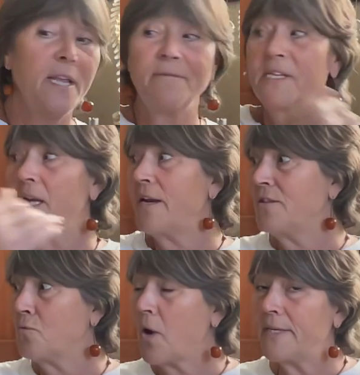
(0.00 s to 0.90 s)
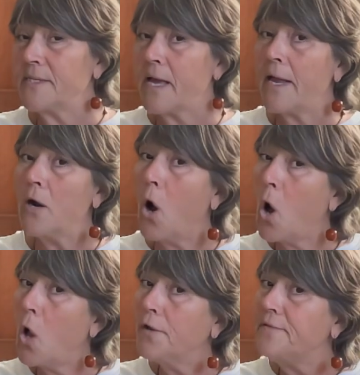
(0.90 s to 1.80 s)
left side and the right side.
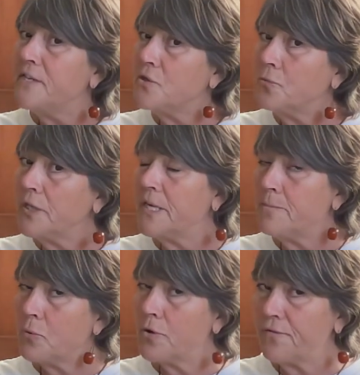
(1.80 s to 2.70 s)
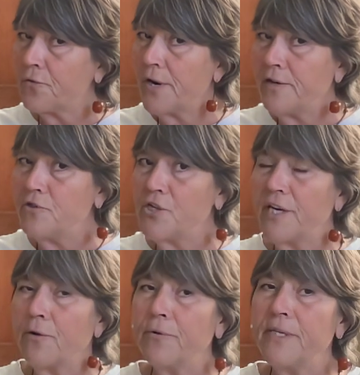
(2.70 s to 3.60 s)
All of these are really important for
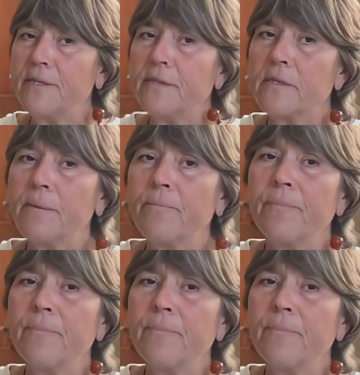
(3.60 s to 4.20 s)
energetic reasons.